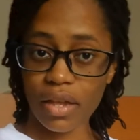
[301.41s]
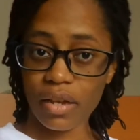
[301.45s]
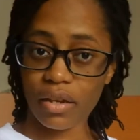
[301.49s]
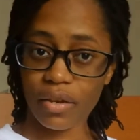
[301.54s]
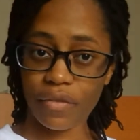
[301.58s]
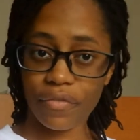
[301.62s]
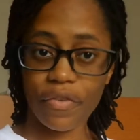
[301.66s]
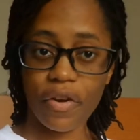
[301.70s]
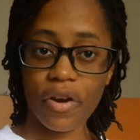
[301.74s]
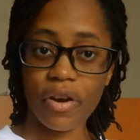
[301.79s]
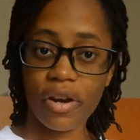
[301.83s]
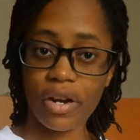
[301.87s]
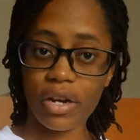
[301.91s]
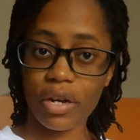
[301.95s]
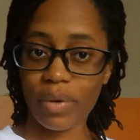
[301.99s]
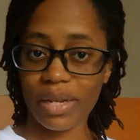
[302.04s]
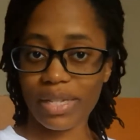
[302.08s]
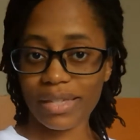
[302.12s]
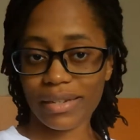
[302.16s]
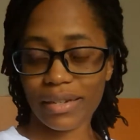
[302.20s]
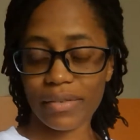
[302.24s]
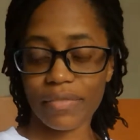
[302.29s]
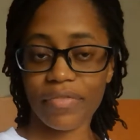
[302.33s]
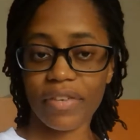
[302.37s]
the foreigner
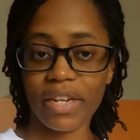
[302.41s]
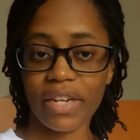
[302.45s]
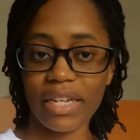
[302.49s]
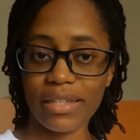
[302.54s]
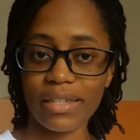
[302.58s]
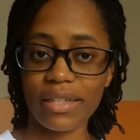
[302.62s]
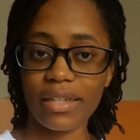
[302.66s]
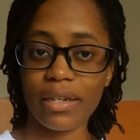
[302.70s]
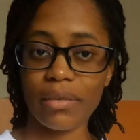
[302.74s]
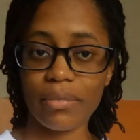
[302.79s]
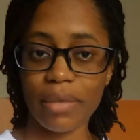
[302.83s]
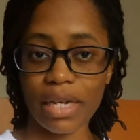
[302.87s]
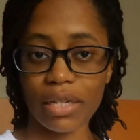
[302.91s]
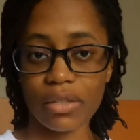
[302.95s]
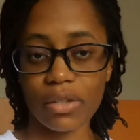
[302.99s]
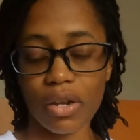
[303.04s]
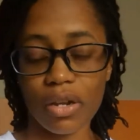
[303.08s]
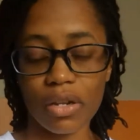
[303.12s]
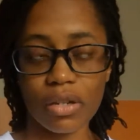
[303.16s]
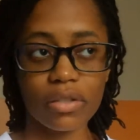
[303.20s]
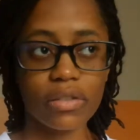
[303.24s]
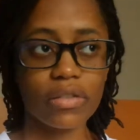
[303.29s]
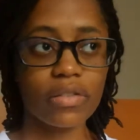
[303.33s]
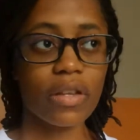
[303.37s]
went and fainted in
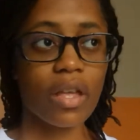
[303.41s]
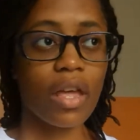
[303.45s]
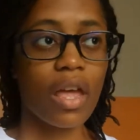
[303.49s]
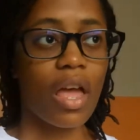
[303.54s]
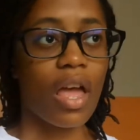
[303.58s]
McDonald's.